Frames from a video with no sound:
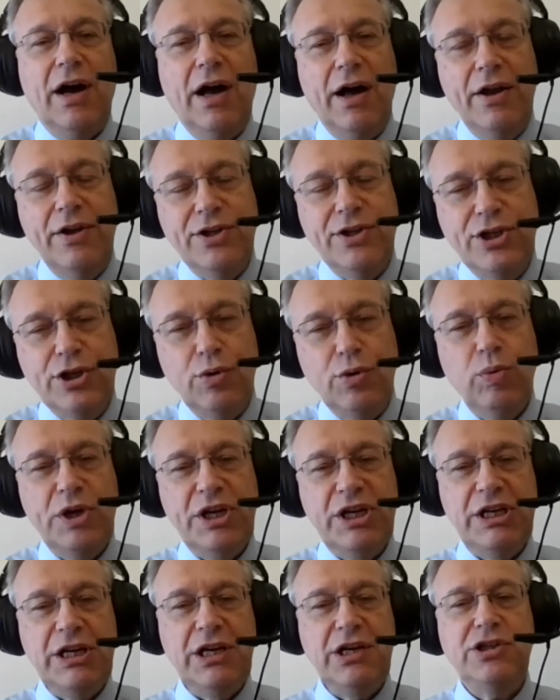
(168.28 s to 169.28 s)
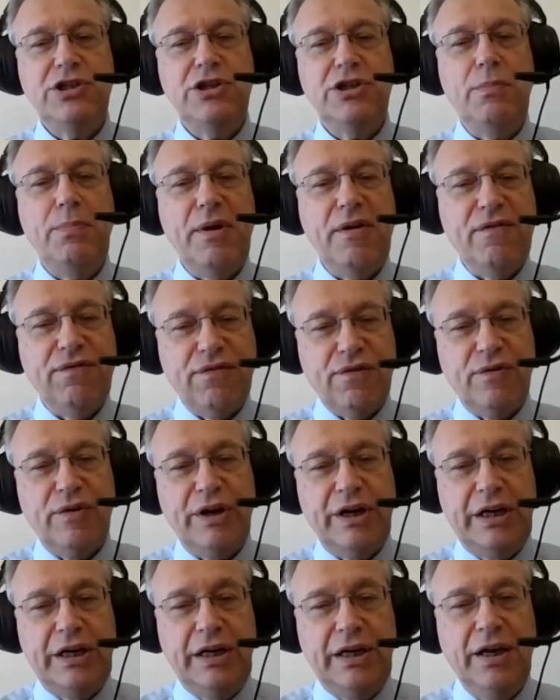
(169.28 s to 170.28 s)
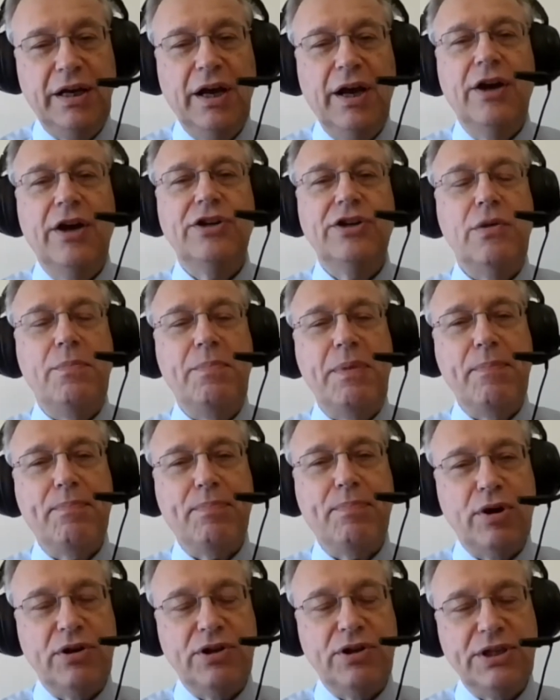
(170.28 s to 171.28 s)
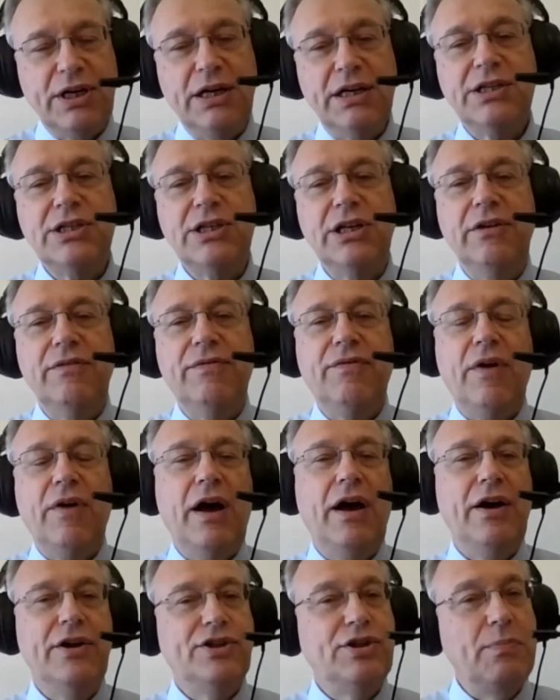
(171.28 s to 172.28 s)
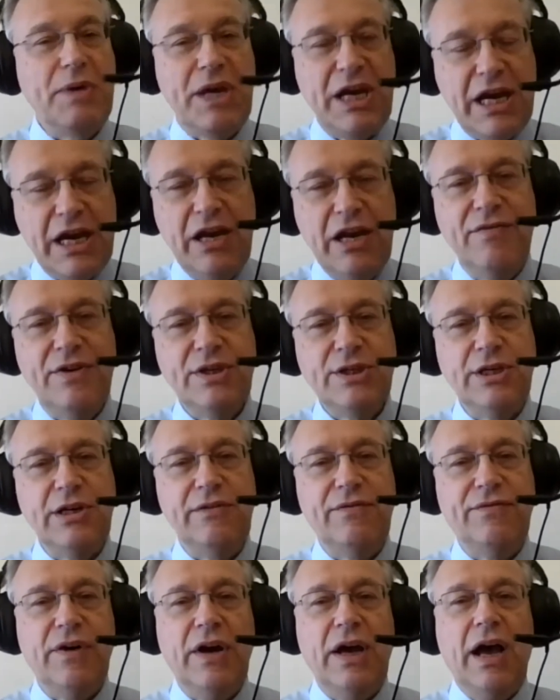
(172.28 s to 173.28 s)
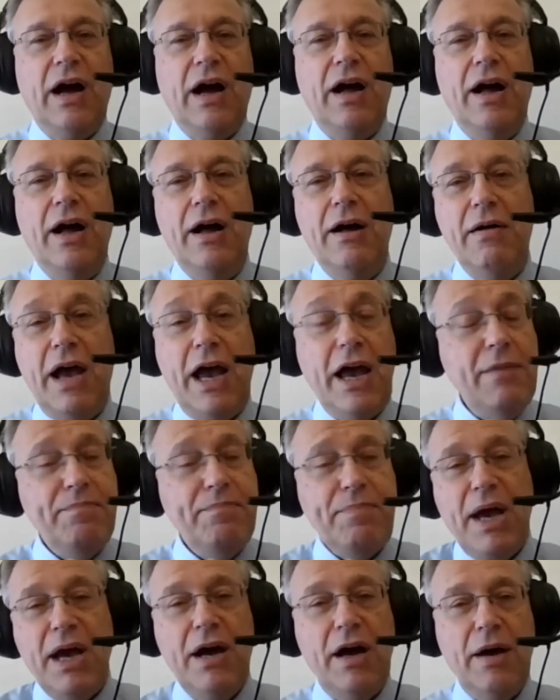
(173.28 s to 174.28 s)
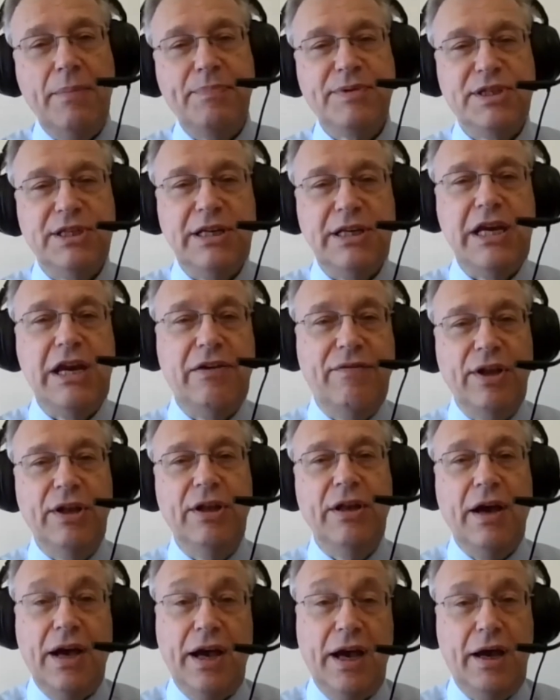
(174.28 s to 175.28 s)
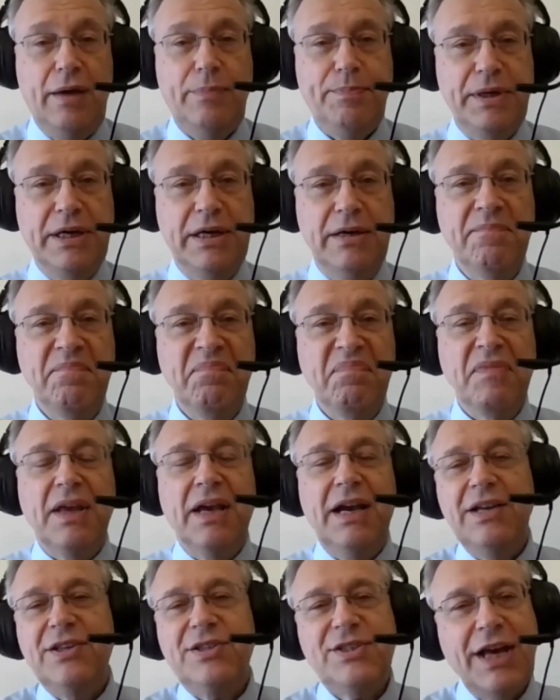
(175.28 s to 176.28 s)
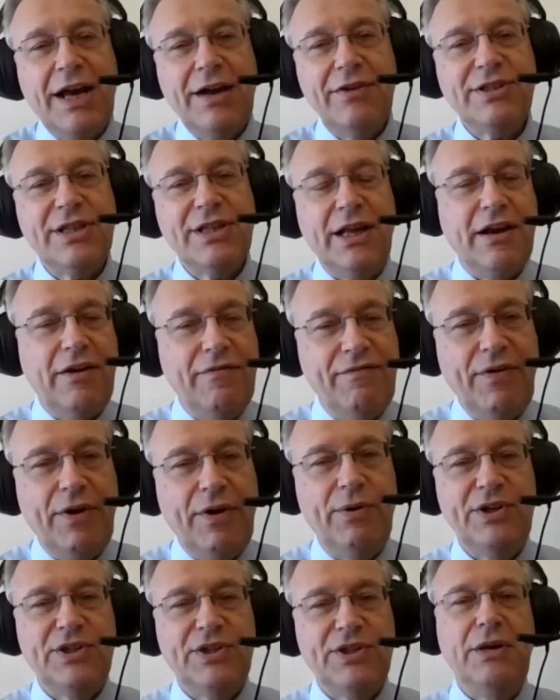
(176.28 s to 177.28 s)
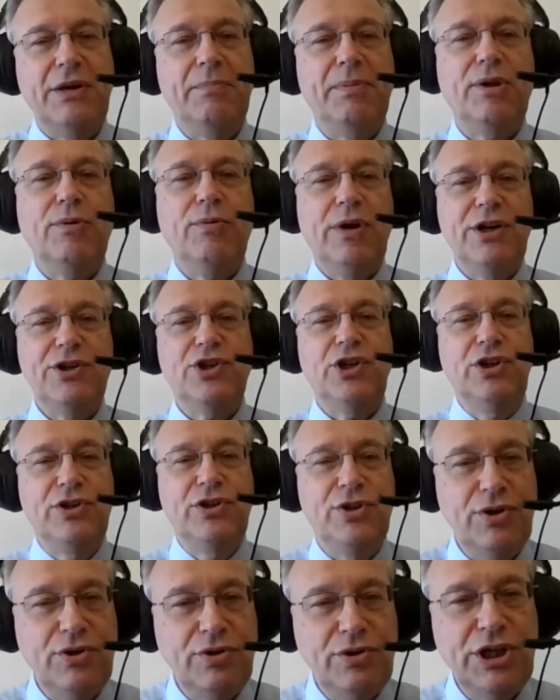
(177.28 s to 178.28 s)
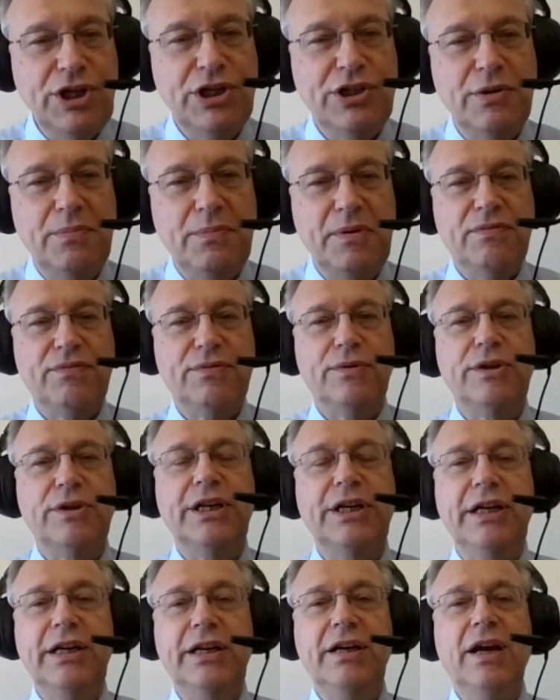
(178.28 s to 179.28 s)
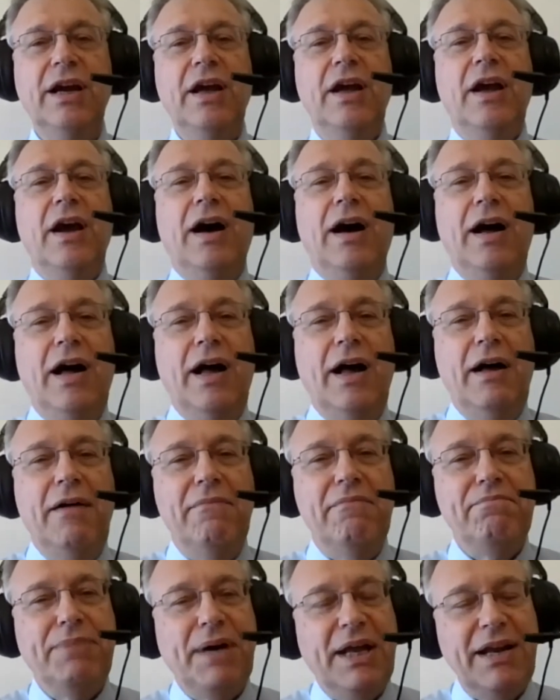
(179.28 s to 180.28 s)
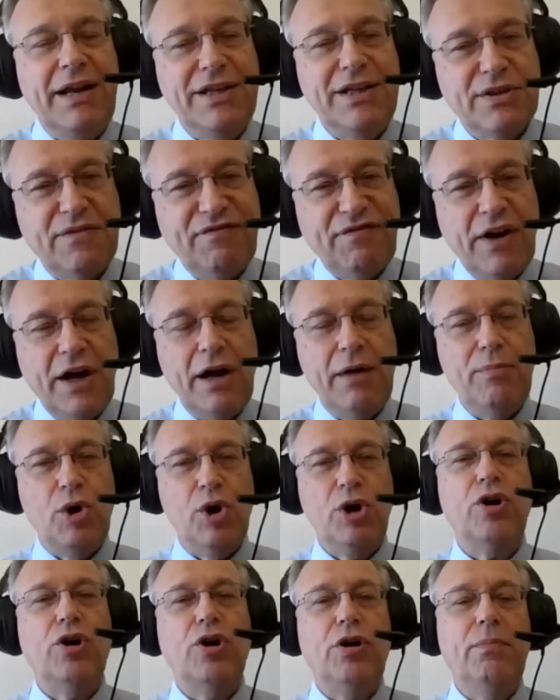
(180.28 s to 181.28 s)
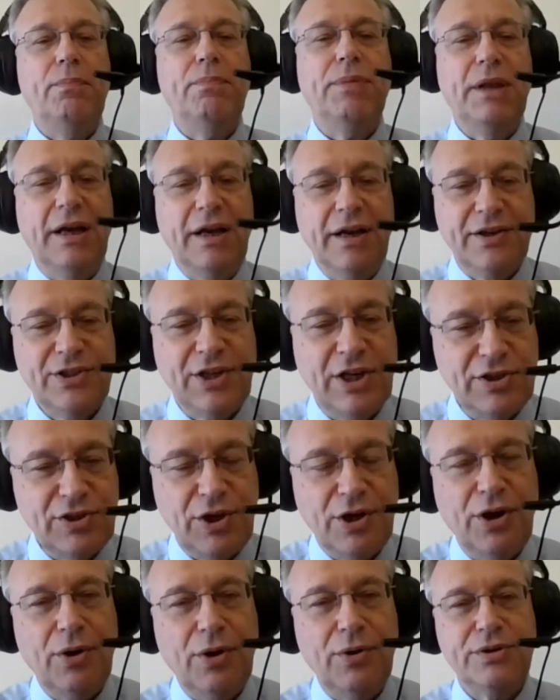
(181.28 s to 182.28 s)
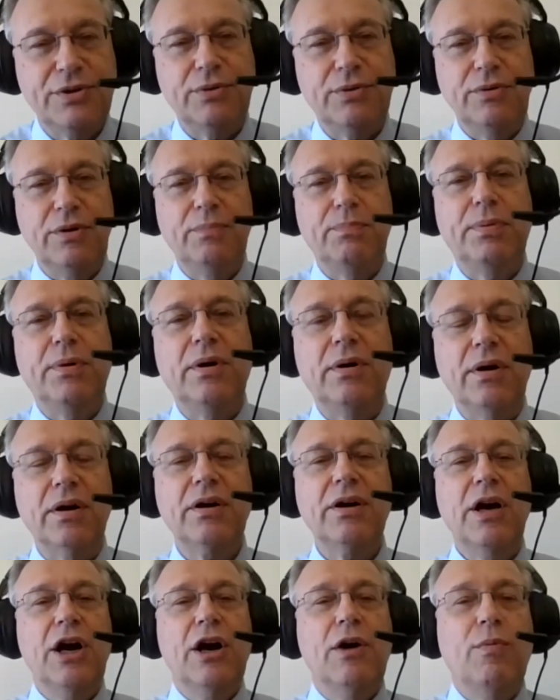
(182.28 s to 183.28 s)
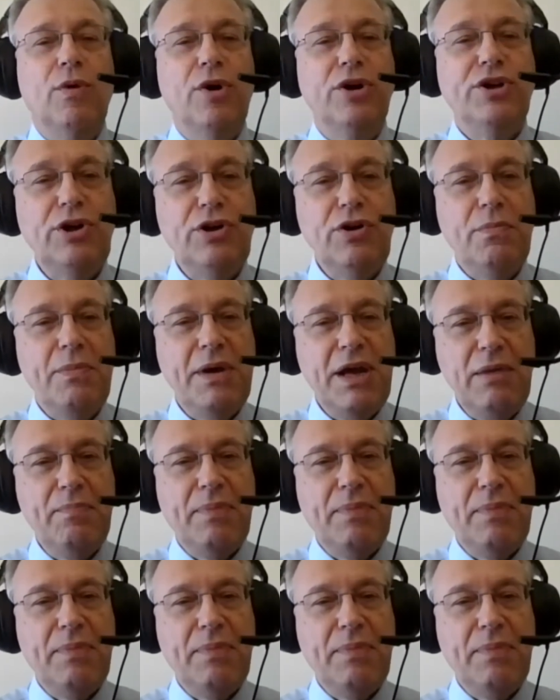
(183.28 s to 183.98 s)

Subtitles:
Do we need to be free to be productive, to be innovative, and perhaps even happy? It sounds like a very simple question. Do you need to be free? But it's far more complex as you go through the book. What do you mean by